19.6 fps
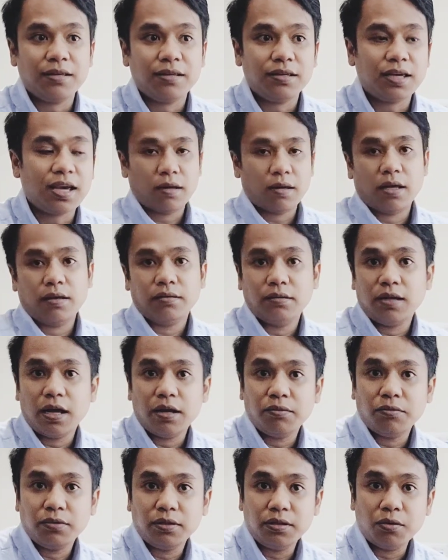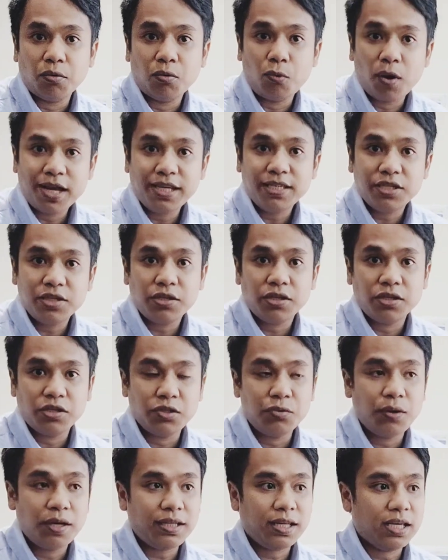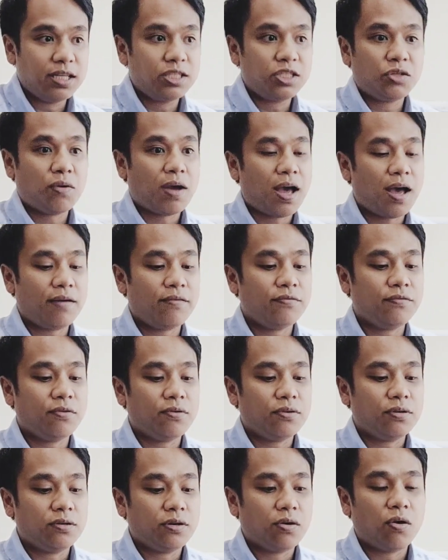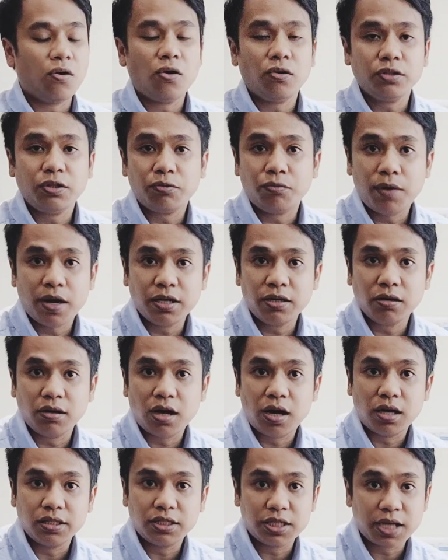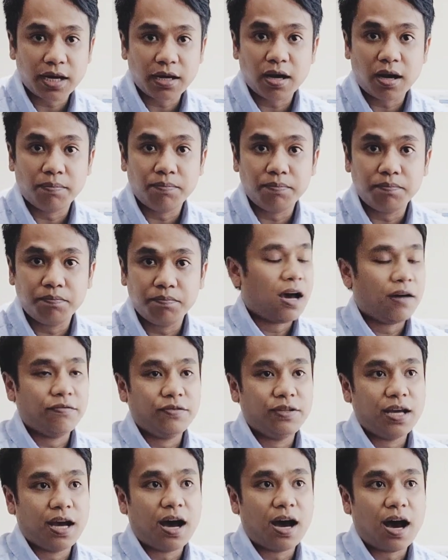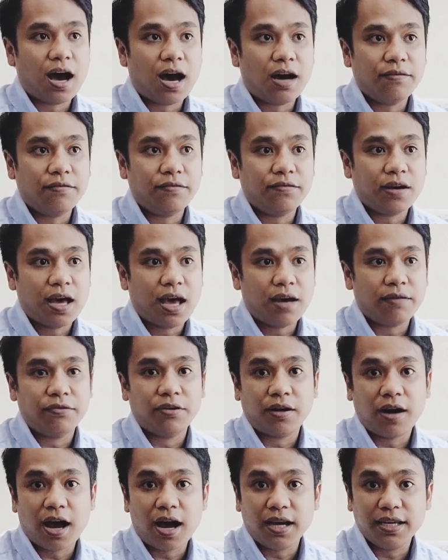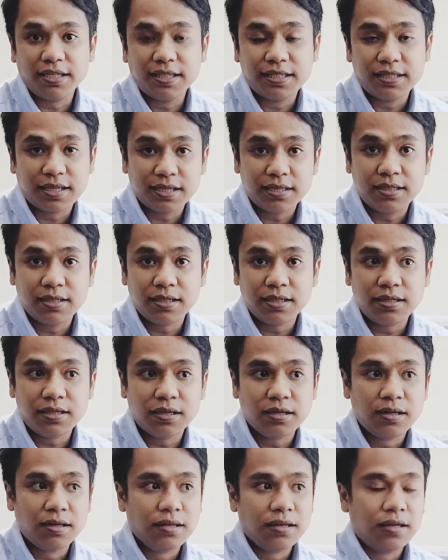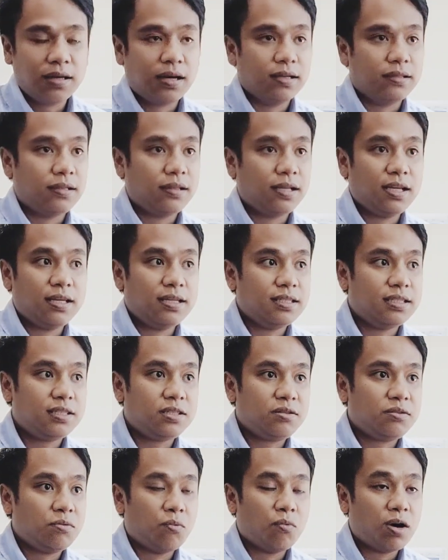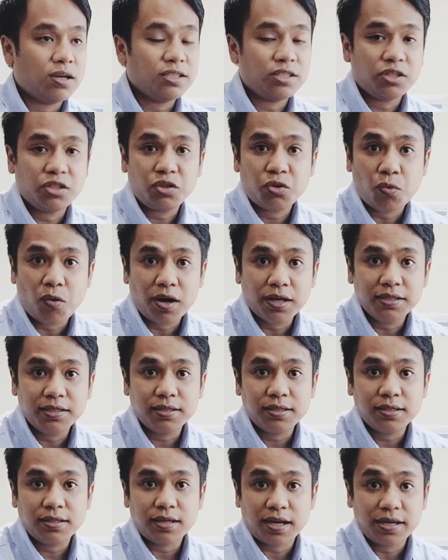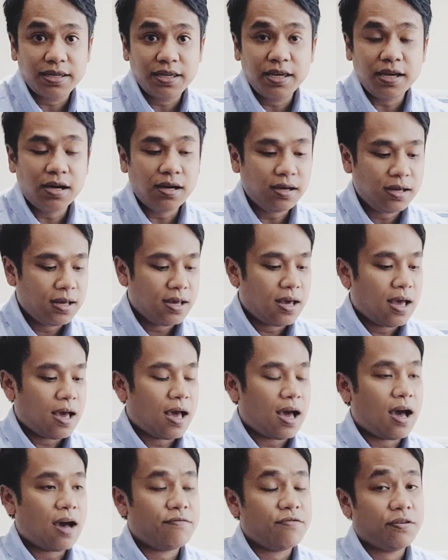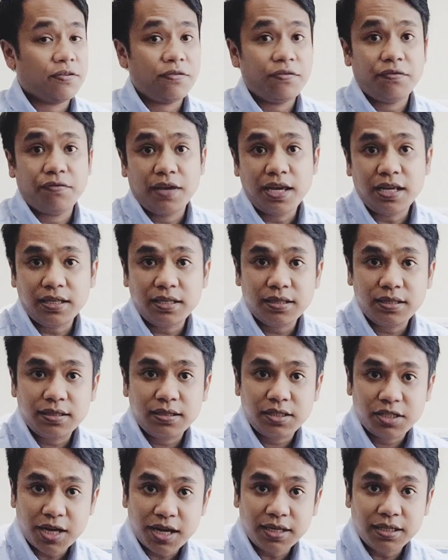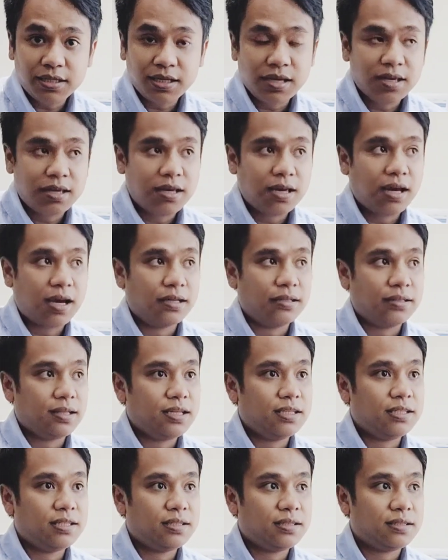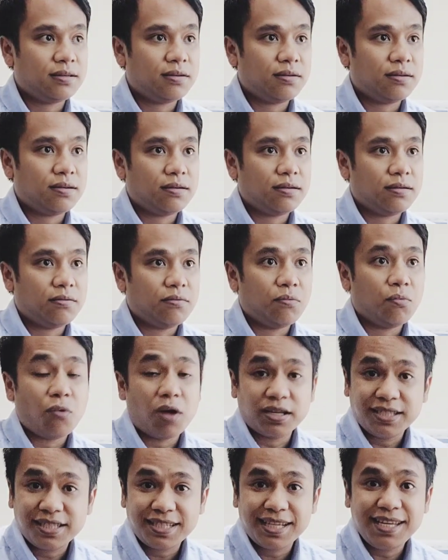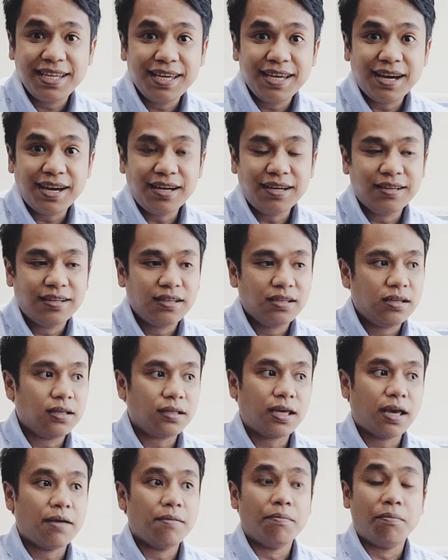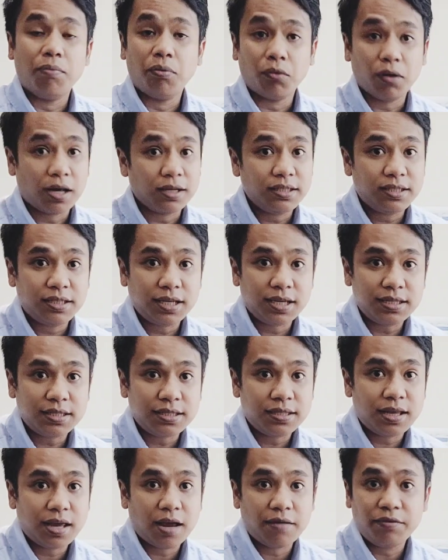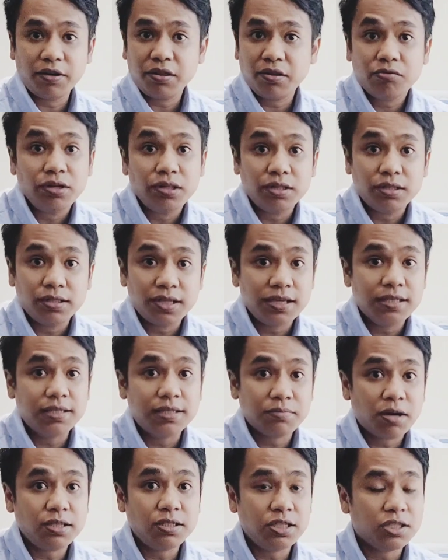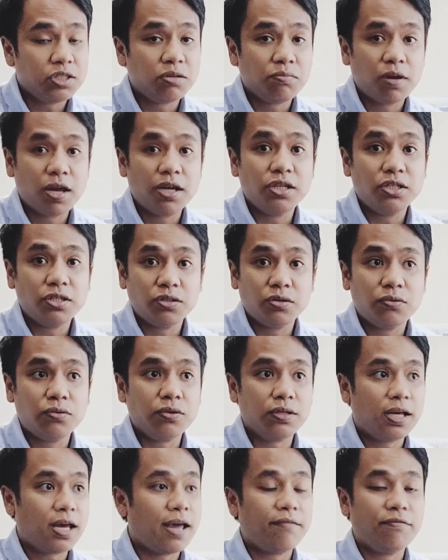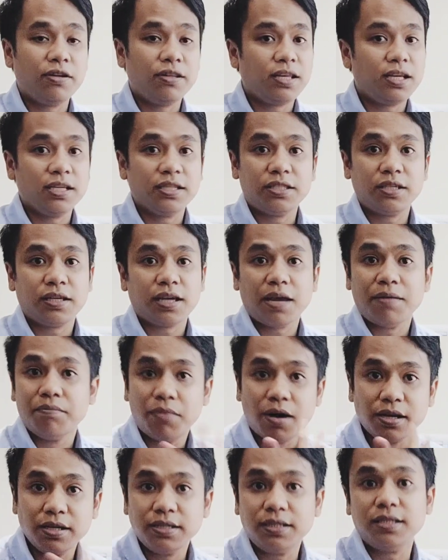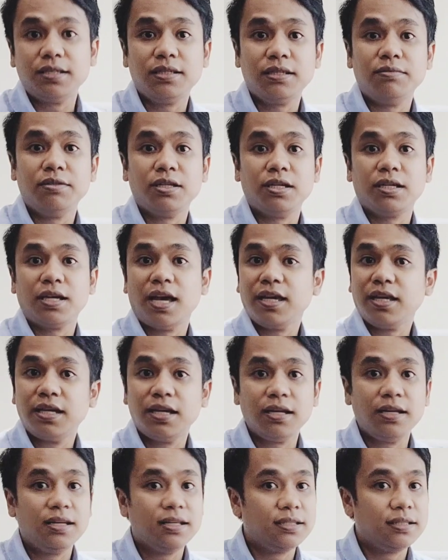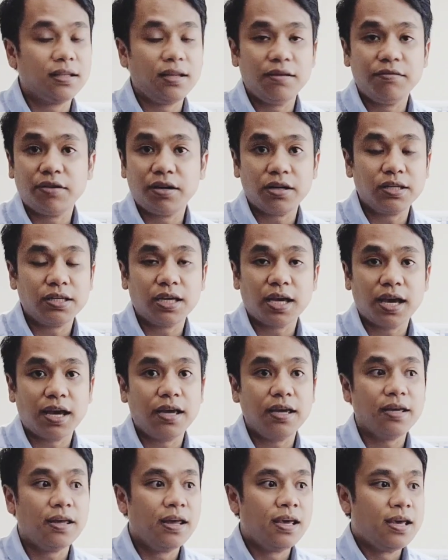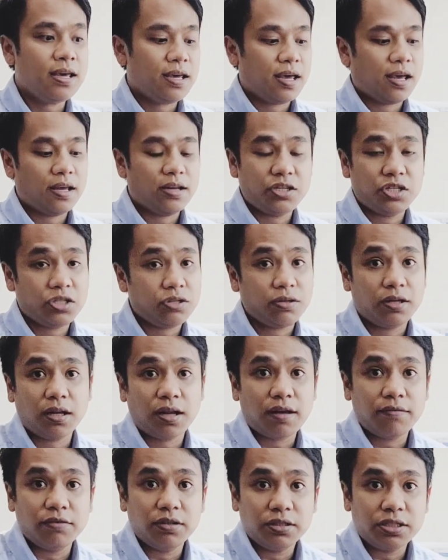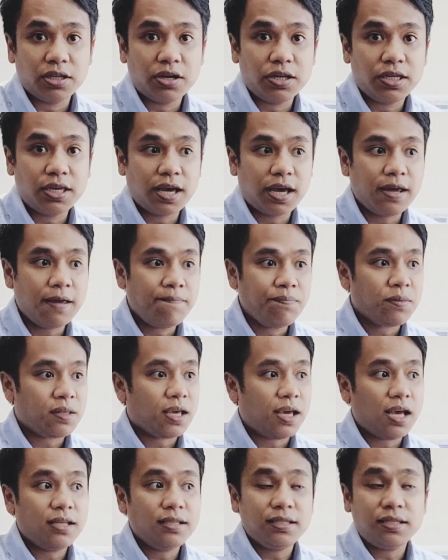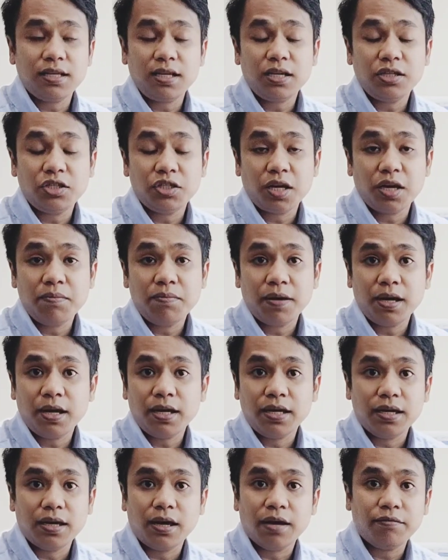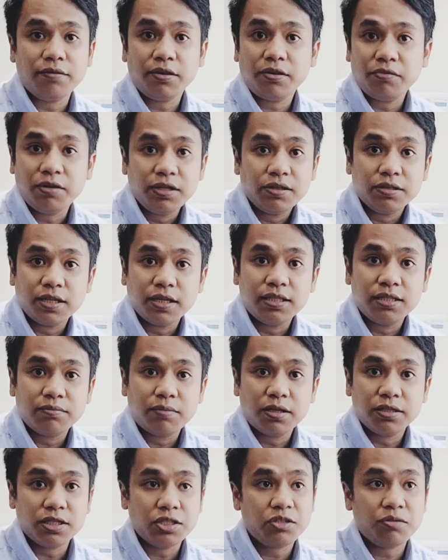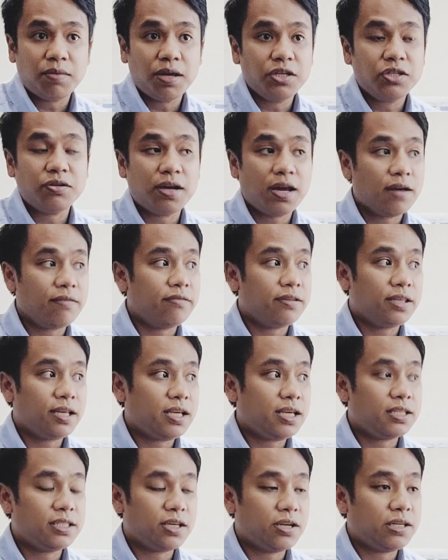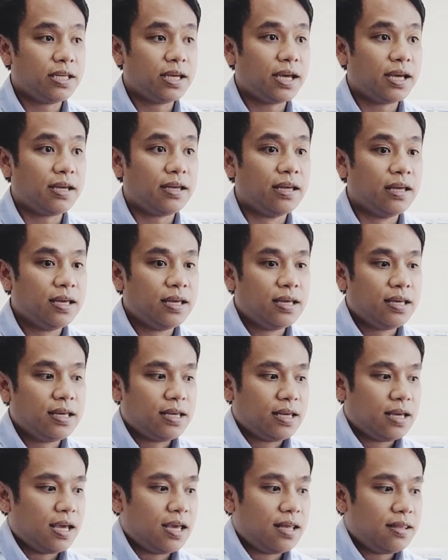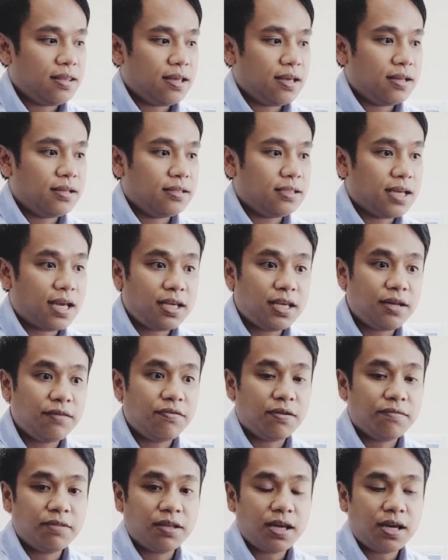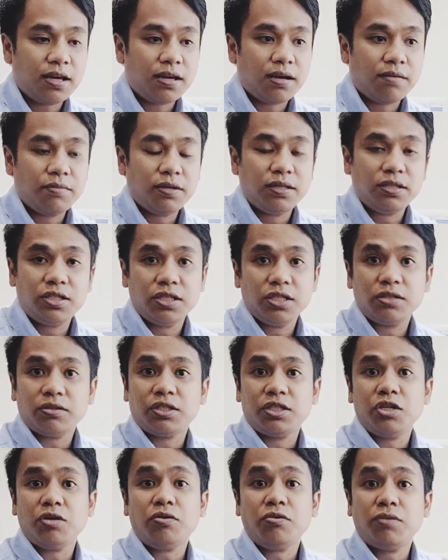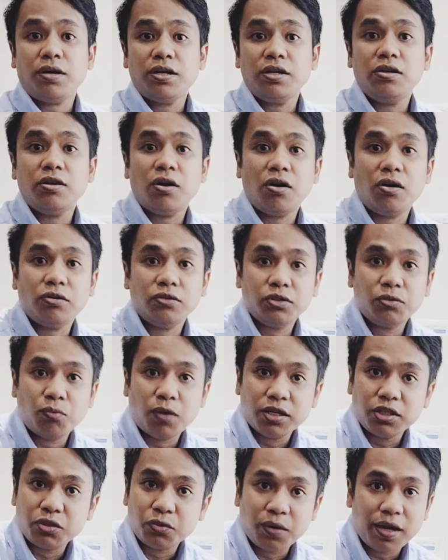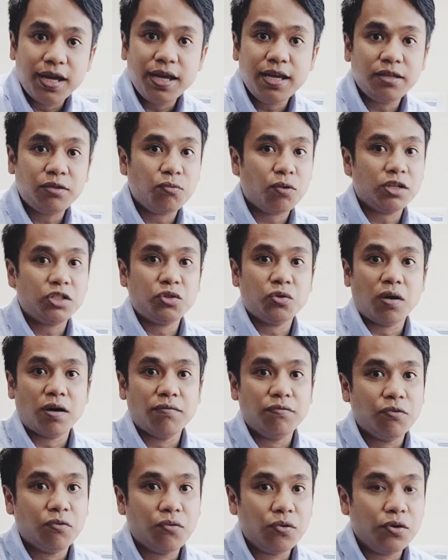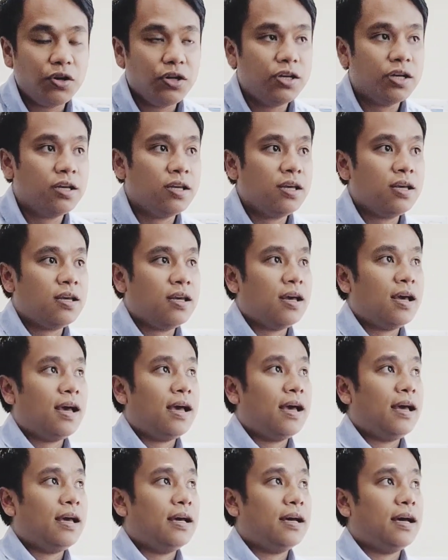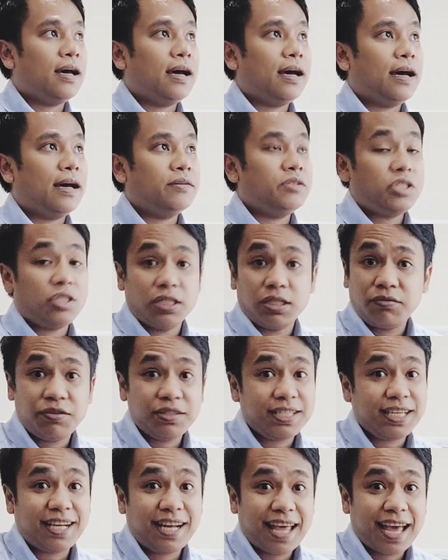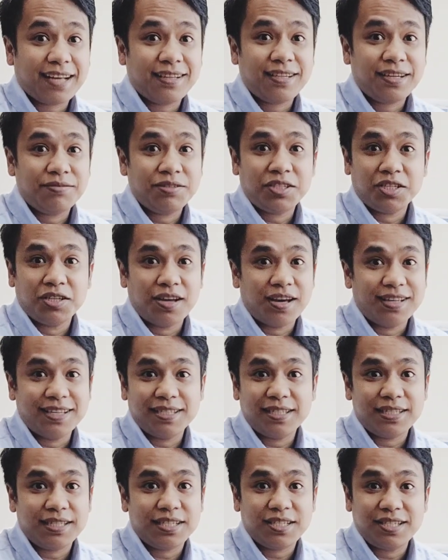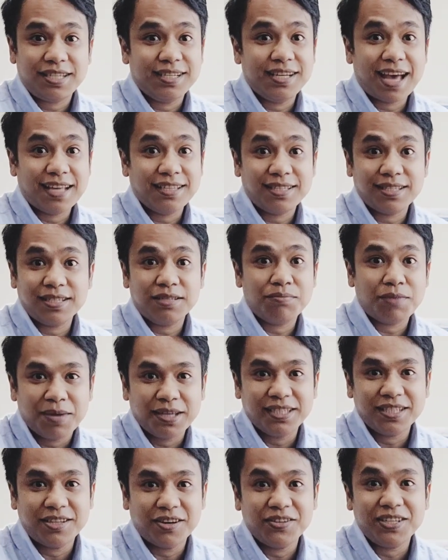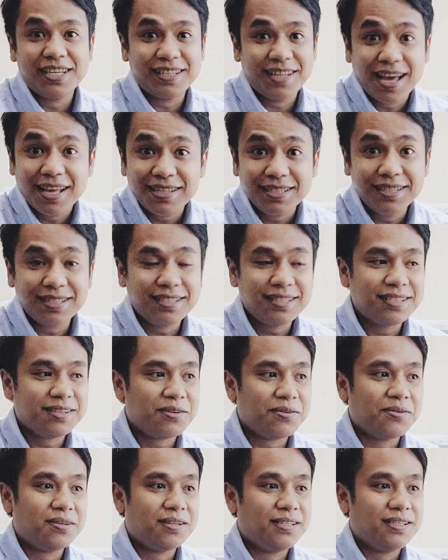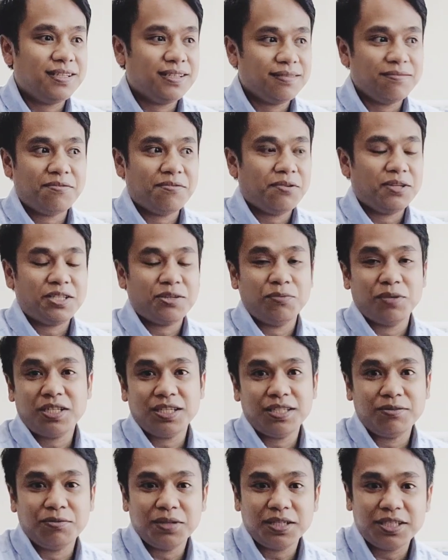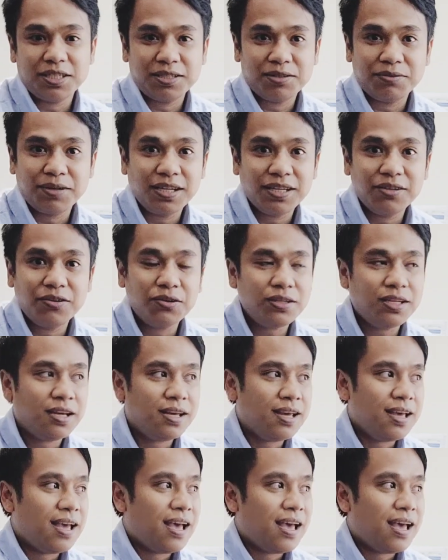Okay, and the ways you could do it is to have all the regular checkup, have her eyes tested at least once or twice a year, have her feet checked at least once a year. Okay, blood test every 3 to 6 months just to make sure that everything is okay, body system is okay, kidneys, liver okay, and sugar levels okay, and see GP every 3 to 6 months just to make sure everything is okay. And then take it from there. I mean, she already knows what to eat, what to avoid. She's physically active. She dances Macedonian dances, so which is really good.